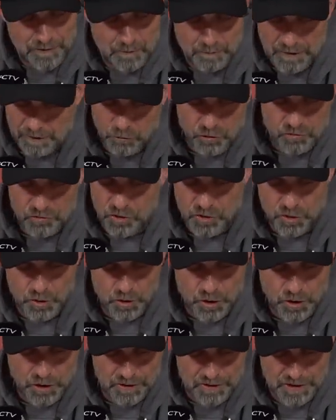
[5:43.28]
But it was for
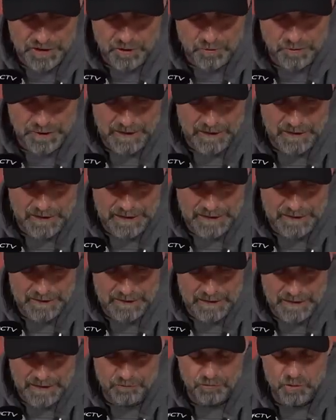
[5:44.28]
sure not as well.
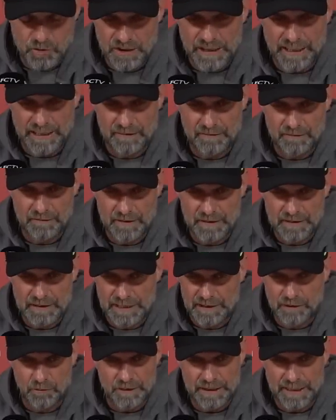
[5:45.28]
And I have to say,
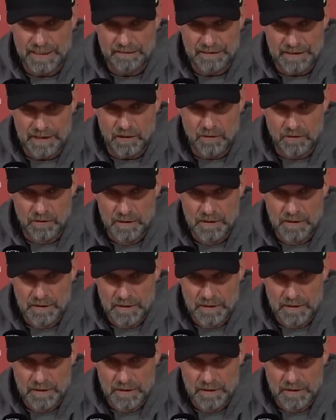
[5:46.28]
I know they had now,